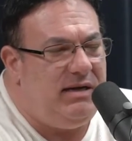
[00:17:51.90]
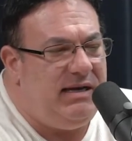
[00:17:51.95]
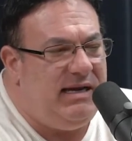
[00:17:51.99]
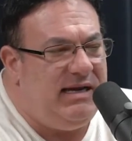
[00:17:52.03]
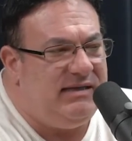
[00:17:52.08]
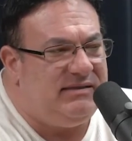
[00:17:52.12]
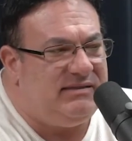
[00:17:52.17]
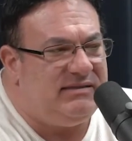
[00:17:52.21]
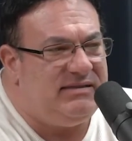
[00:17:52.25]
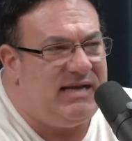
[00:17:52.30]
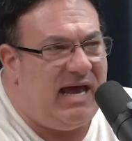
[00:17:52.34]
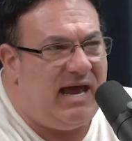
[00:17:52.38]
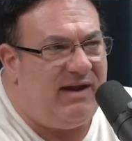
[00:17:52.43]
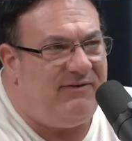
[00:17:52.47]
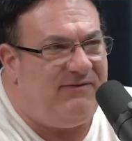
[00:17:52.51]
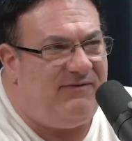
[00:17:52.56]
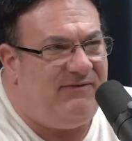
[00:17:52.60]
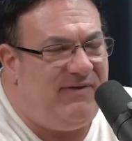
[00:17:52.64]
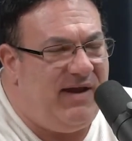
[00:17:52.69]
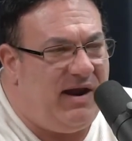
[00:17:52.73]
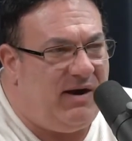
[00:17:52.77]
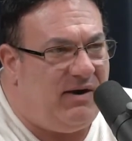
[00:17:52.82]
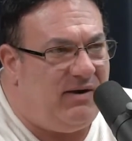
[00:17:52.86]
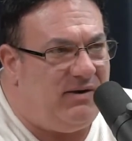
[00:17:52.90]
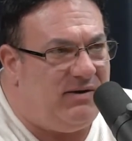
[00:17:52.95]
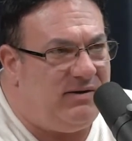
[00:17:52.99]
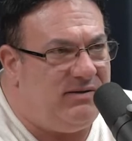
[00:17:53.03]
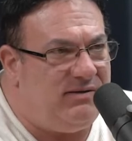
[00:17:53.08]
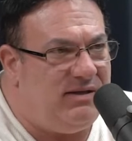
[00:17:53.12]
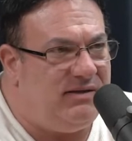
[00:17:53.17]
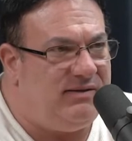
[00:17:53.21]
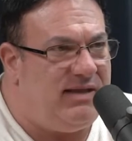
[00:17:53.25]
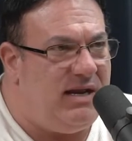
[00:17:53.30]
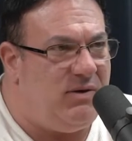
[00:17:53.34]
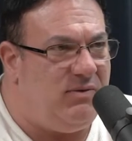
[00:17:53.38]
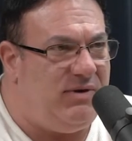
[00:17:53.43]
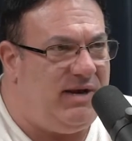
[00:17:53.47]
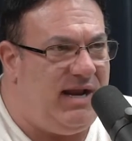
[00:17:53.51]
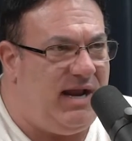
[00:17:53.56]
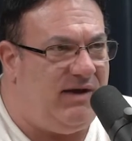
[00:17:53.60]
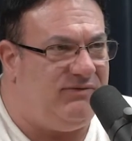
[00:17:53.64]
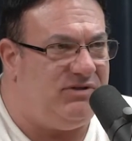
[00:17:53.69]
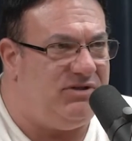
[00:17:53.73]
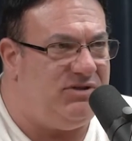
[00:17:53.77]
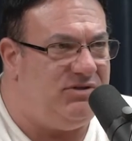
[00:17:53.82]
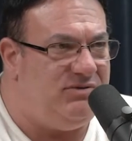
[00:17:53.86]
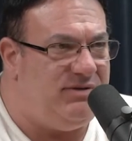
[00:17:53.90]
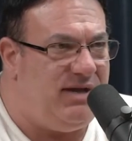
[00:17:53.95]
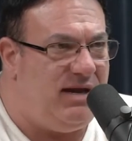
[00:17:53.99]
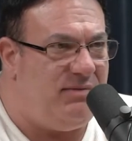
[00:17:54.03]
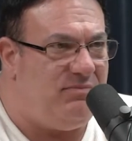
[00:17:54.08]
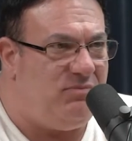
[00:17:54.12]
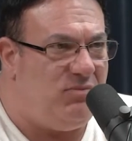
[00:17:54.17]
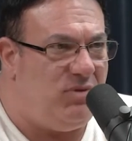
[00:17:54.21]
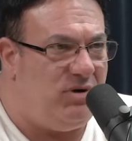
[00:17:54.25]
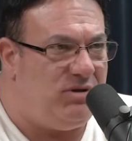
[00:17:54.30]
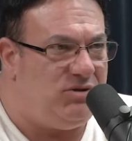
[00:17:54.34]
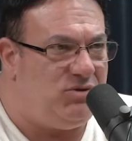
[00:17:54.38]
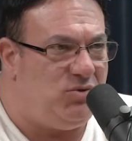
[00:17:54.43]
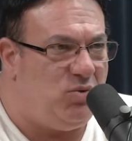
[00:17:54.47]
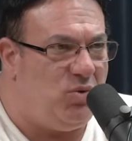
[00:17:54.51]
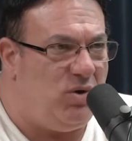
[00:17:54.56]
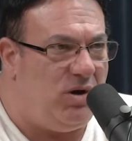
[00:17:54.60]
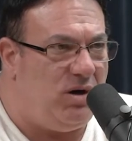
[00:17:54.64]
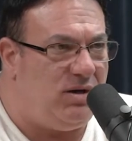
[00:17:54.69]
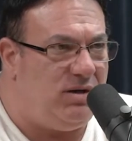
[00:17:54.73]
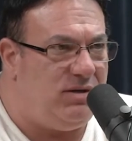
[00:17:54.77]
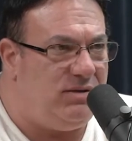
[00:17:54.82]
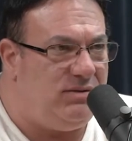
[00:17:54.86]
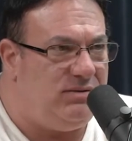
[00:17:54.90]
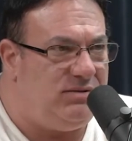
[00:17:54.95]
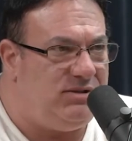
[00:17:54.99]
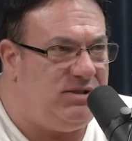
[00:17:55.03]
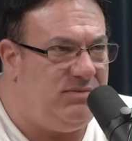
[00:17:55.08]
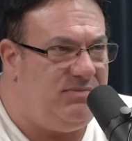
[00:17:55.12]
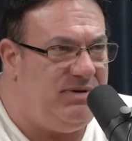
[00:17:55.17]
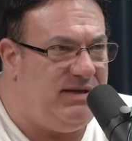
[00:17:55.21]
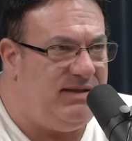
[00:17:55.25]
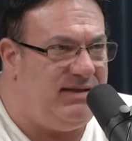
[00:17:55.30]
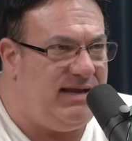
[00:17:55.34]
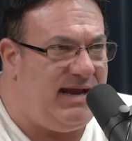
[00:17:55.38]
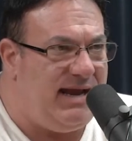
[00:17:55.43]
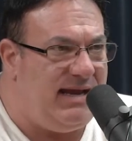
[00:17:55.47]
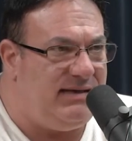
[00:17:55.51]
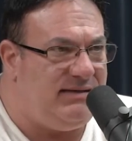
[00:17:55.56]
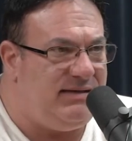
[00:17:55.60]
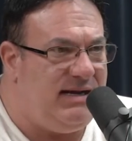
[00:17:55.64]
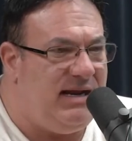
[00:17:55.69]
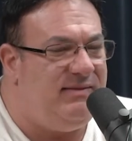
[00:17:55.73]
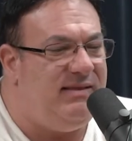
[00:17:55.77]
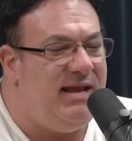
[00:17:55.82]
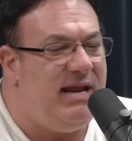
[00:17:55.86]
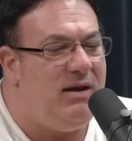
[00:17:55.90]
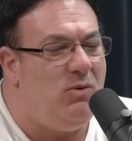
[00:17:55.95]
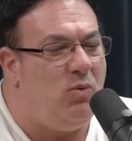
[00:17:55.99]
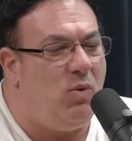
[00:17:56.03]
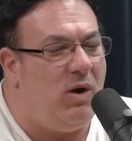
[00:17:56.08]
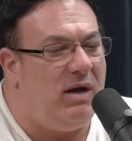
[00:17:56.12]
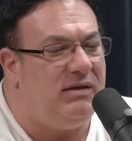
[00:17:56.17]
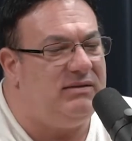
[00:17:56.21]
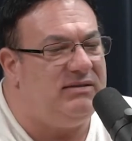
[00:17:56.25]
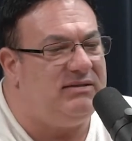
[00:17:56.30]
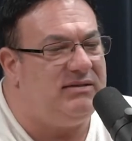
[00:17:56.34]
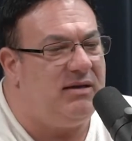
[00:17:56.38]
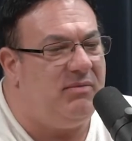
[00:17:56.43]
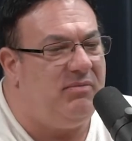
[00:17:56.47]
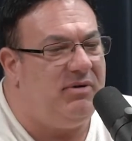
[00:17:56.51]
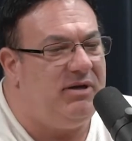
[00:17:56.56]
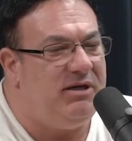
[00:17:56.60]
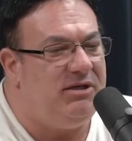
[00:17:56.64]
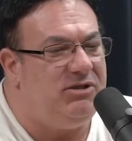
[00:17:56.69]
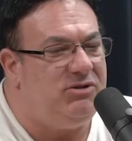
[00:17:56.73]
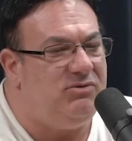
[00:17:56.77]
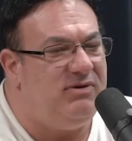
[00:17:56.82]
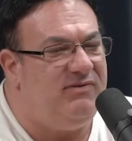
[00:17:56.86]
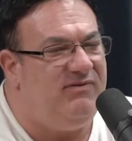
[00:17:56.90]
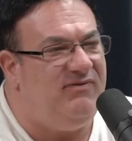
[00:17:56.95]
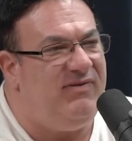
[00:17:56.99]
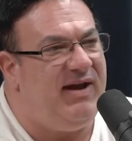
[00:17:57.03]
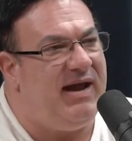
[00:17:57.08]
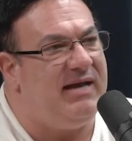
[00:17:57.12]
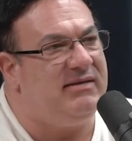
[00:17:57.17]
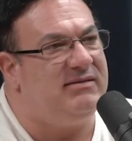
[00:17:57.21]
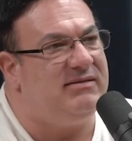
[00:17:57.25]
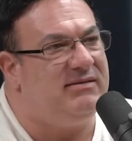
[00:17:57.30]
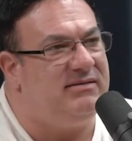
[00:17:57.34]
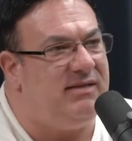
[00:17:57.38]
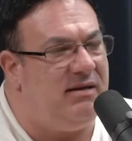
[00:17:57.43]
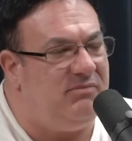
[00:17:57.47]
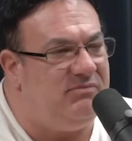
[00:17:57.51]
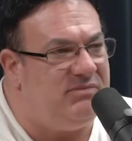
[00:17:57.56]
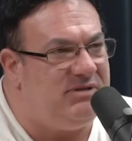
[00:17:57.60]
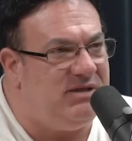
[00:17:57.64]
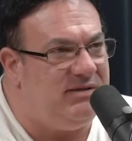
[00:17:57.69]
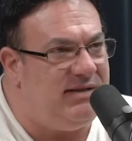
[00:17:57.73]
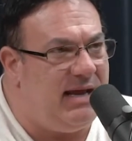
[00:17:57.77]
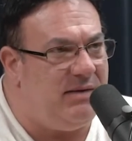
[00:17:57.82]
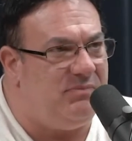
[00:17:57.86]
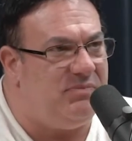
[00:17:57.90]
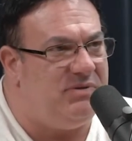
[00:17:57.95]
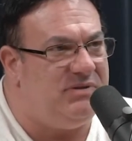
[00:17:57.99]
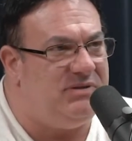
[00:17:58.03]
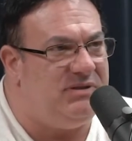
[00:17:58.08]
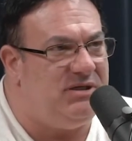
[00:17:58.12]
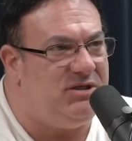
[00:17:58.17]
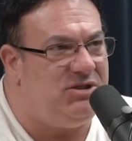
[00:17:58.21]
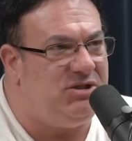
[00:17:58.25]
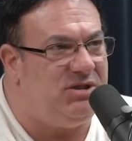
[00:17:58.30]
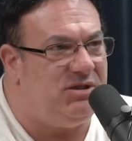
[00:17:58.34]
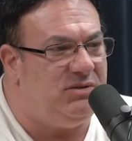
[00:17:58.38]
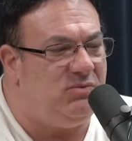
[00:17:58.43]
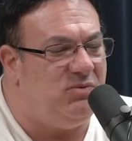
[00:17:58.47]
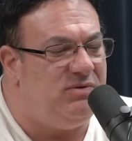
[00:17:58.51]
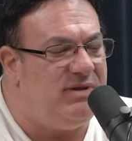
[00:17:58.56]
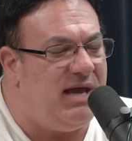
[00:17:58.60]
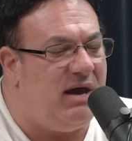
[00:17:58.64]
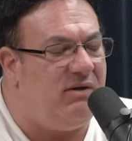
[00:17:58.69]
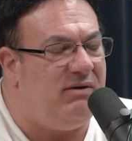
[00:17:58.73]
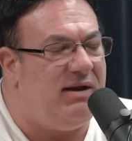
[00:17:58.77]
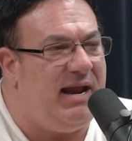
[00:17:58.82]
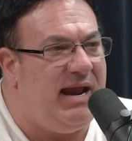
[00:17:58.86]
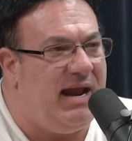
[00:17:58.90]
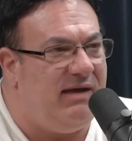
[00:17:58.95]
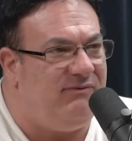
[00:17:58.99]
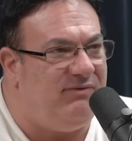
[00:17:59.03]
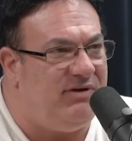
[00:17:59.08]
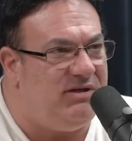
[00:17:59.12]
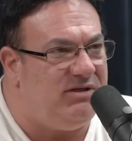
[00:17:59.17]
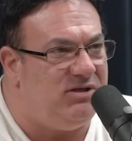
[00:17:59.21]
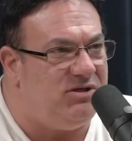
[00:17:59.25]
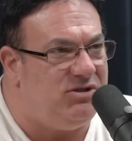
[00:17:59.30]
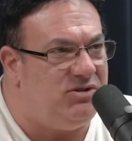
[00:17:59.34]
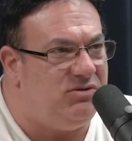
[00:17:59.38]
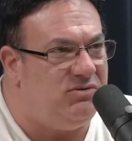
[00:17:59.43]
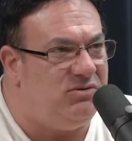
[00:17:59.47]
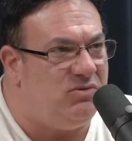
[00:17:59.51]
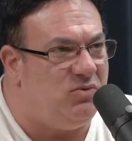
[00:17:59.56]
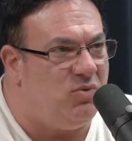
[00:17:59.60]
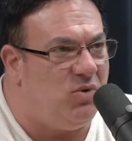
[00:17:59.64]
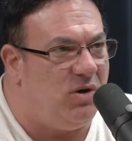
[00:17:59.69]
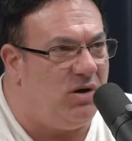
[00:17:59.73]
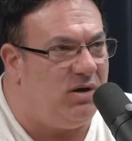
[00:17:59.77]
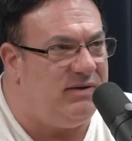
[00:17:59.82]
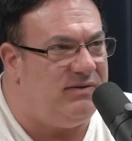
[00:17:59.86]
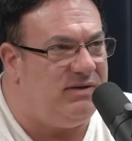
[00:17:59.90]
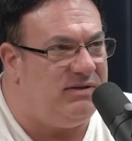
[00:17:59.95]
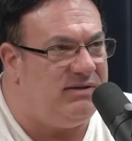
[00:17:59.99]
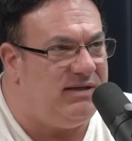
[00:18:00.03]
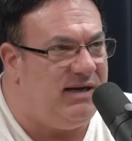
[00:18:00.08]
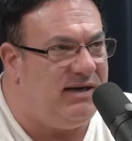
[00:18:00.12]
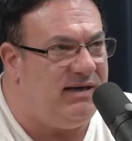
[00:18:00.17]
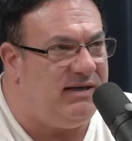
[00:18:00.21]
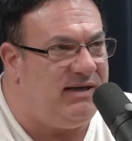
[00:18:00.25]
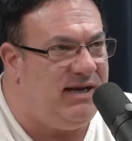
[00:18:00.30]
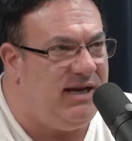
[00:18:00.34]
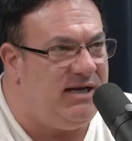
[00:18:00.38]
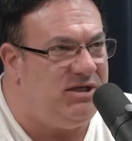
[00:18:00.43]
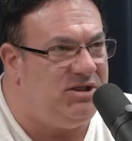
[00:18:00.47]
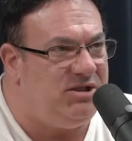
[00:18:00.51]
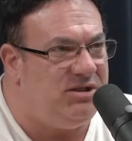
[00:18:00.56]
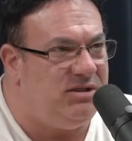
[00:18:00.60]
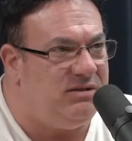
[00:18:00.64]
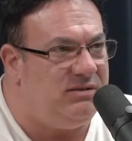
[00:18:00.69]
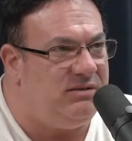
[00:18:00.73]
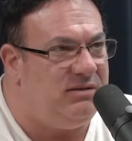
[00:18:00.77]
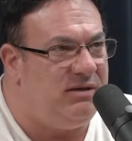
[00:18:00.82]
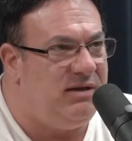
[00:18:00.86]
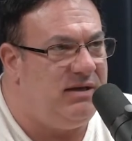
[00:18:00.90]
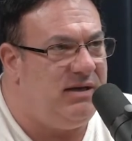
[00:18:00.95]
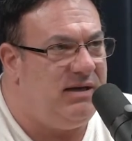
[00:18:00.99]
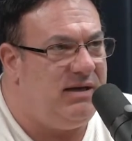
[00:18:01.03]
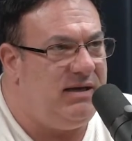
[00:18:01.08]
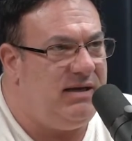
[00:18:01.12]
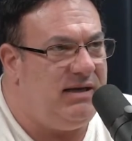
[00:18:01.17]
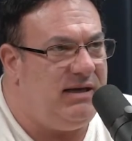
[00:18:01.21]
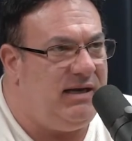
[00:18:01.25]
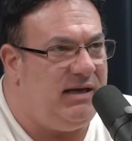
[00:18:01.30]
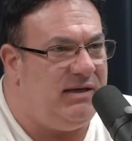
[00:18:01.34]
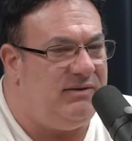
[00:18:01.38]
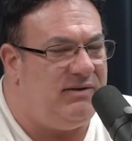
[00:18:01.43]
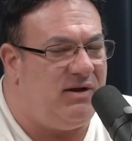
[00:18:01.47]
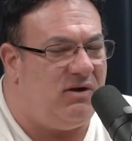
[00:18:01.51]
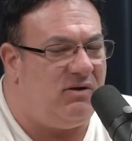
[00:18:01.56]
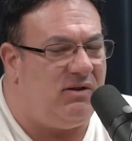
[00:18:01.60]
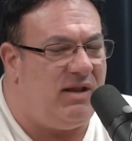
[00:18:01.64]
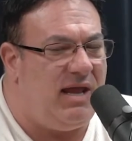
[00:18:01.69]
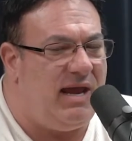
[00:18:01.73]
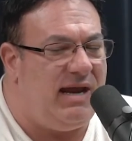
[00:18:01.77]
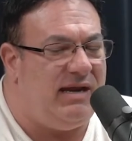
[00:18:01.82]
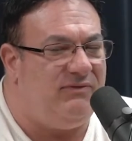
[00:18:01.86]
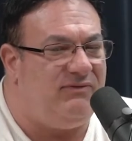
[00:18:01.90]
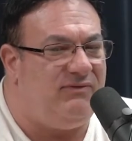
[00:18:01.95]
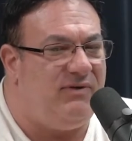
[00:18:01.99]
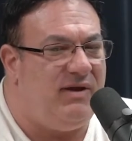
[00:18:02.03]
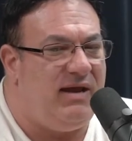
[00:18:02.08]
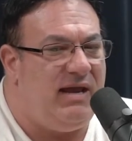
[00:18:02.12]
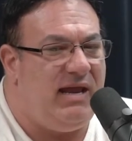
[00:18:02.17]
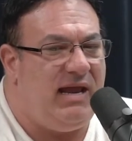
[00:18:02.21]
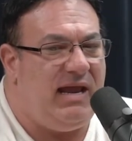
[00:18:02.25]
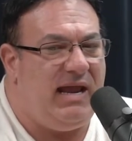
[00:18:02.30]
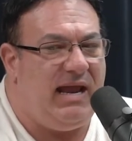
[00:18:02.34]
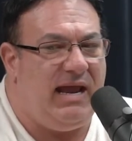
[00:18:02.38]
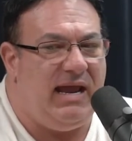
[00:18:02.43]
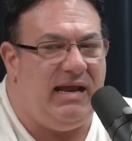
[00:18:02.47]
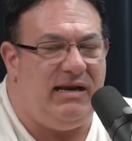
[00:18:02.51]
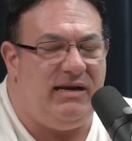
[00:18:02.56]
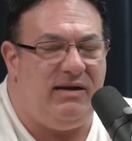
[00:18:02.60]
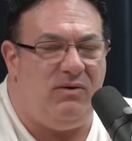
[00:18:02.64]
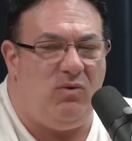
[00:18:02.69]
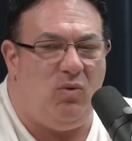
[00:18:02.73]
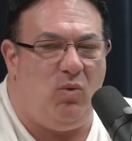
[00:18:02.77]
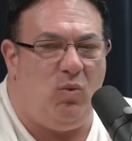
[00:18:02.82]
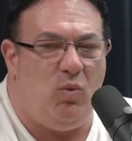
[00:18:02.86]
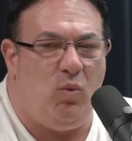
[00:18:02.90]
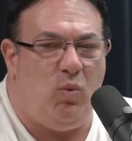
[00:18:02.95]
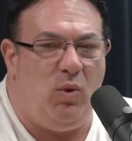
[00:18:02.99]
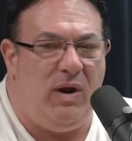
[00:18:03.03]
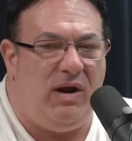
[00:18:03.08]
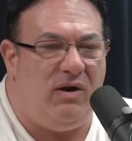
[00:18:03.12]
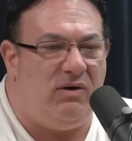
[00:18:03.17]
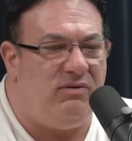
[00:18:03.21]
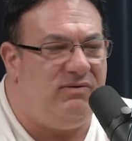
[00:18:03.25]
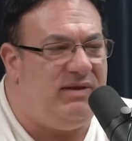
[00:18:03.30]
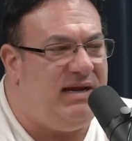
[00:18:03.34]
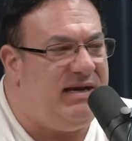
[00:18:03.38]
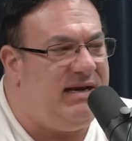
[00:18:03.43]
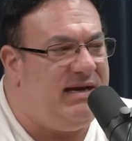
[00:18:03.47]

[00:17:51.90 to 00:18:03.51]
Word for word: it's not fair that they would have to do that much work to be that. And they want somebody to advance them to that position without having to do the work and the dedication in their life. And where they